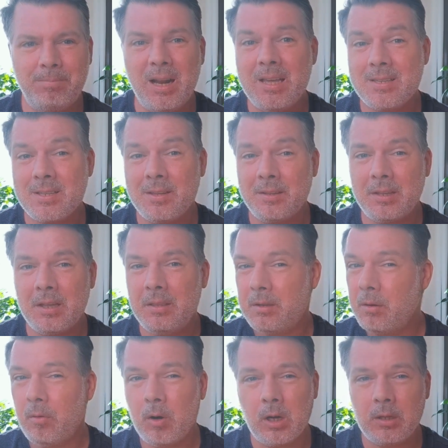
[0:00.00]
pleasant and
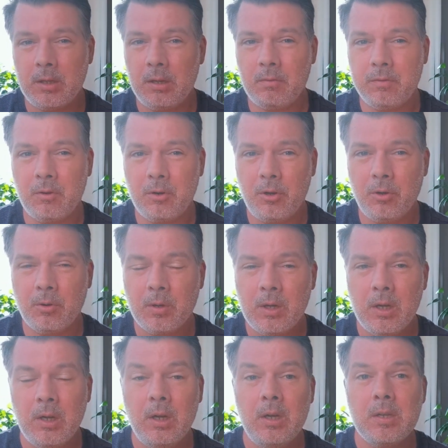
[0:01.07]
rewarding for you.
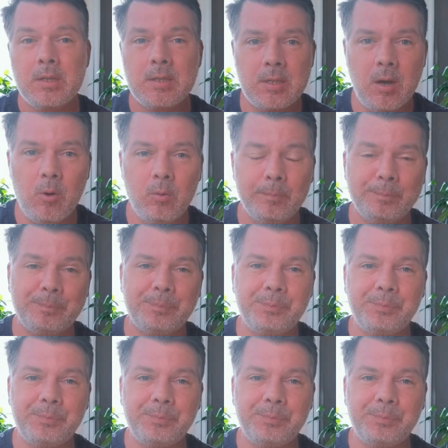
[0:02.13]
So